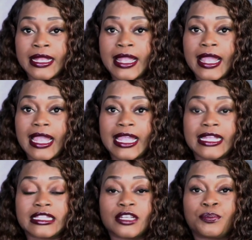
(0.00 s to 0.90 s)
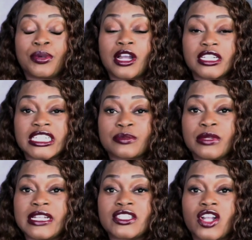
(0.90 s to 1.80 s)
And the
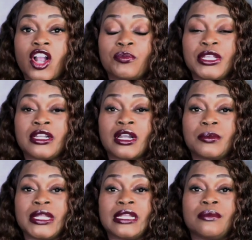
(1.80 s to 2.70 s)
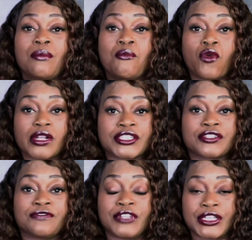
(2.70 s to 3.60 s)
punishments are becoming more
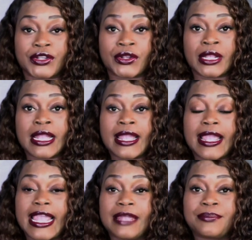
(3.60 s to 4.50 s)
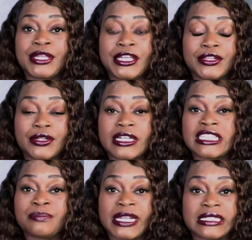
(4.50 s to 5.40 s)
severe. And Peter is
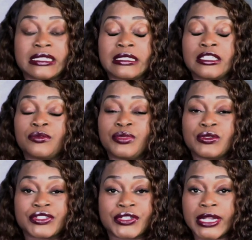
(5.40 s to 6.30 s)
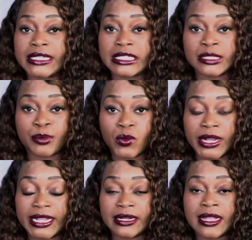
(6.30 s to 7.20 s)
basically abusing her at this
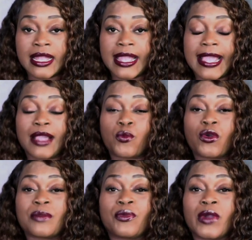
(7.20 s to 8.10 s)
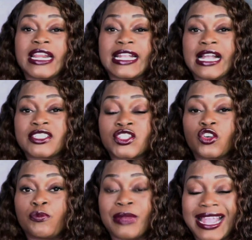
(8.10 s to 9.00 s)
point. At one point, it got
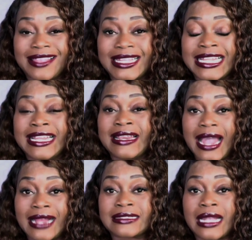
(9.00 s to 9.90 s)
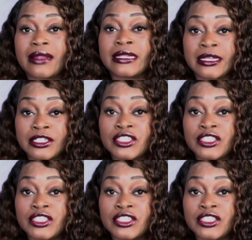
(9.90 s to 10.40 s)
so bad that he knocked out Netta's